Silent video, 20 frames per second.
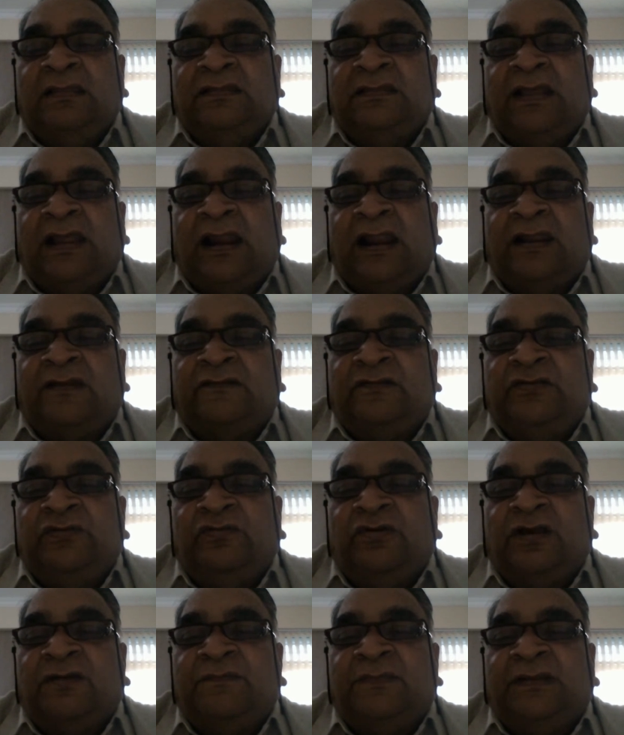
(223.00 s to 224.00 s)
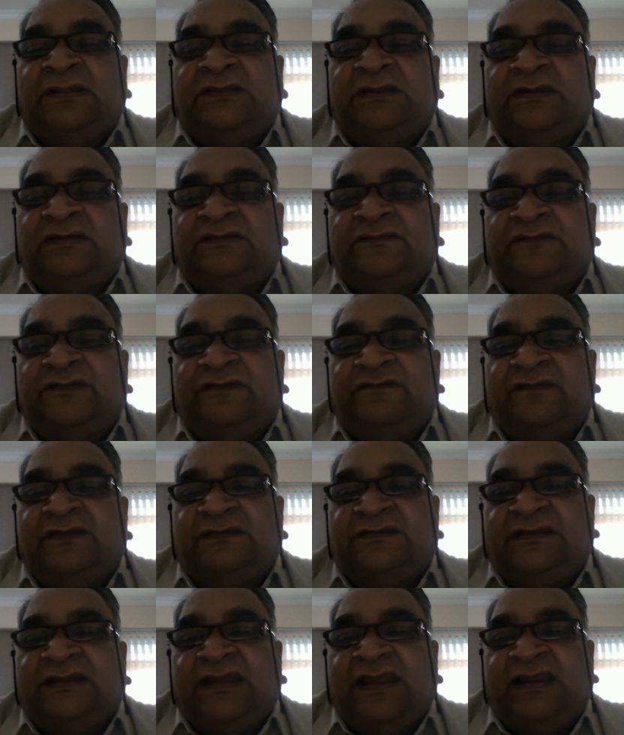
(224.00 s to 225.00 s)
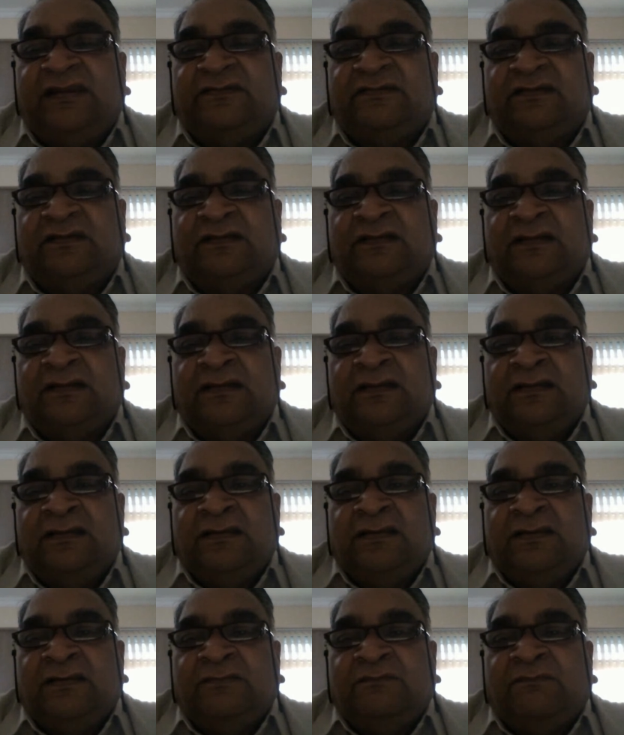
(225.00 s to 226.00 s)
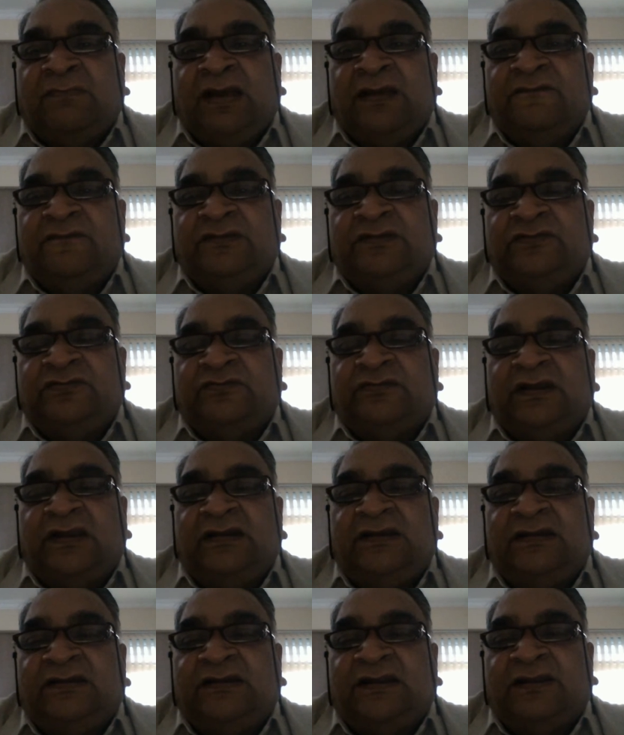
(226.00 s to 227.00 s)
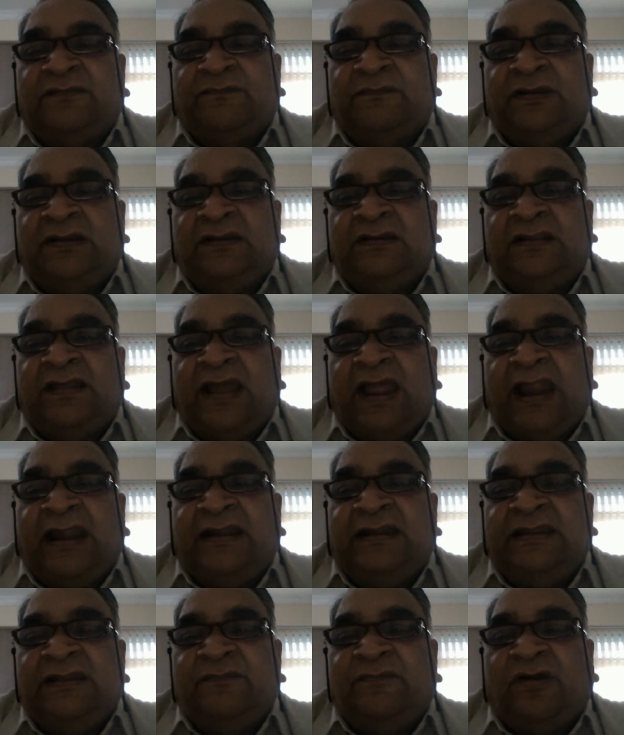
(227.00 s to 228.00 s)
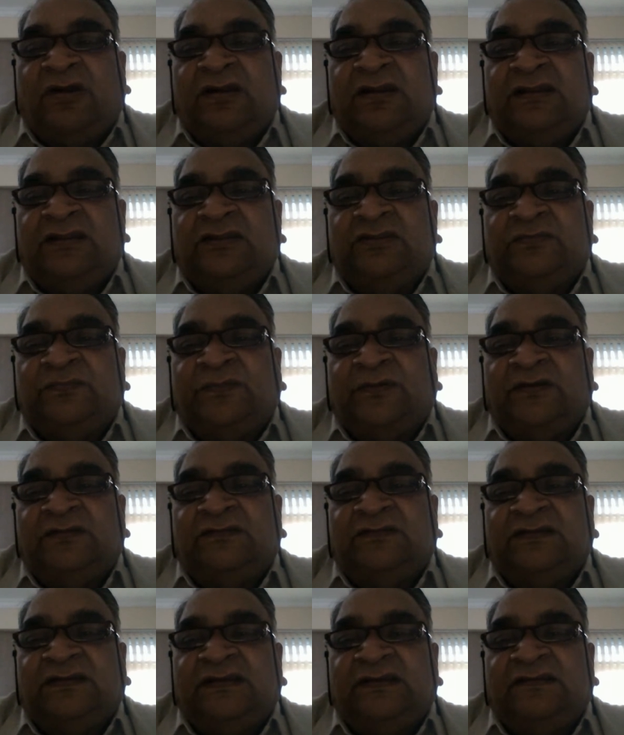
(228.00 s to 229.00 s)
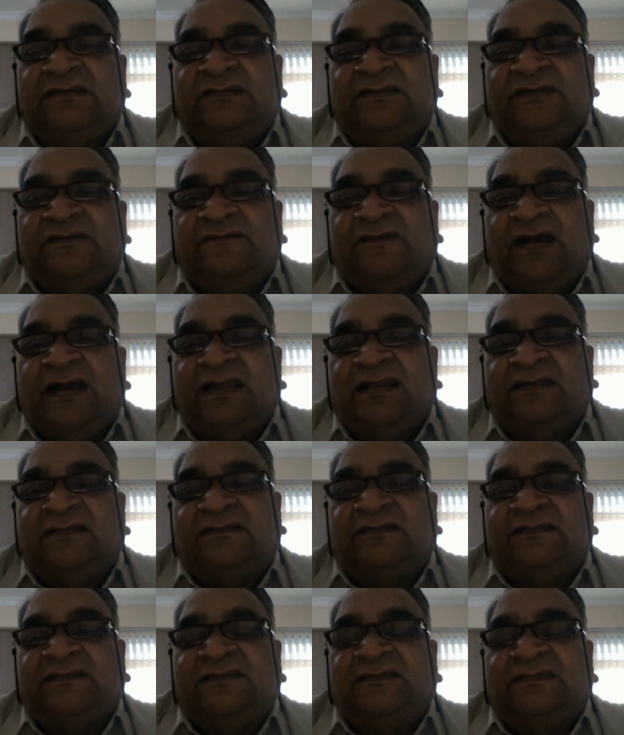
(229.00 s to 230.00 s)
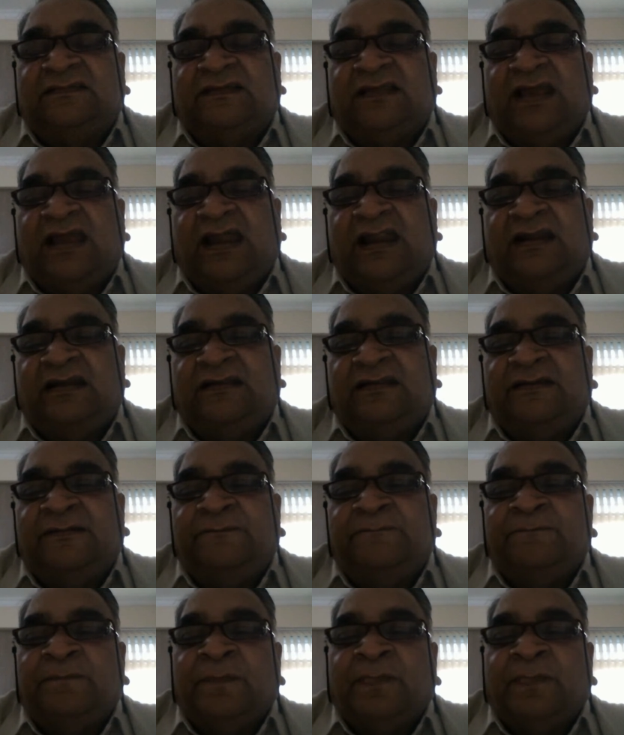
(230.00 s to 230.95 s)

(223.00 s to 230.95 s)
there are newer methods of investigation by which you can determine the antibody response against the virus and the